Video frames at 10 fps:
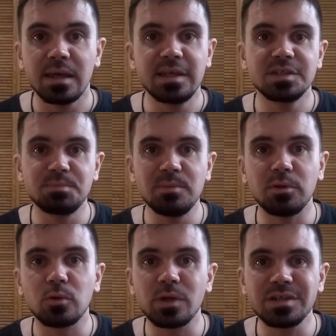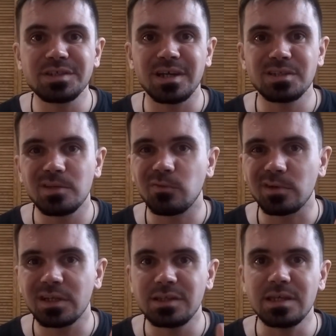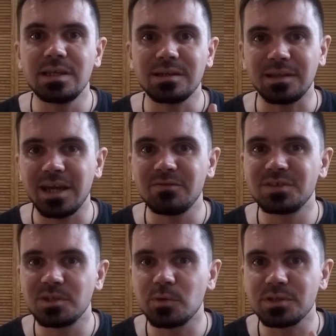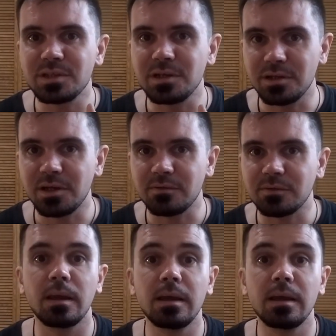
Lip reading: His people criticize him for not taking life seriously enough.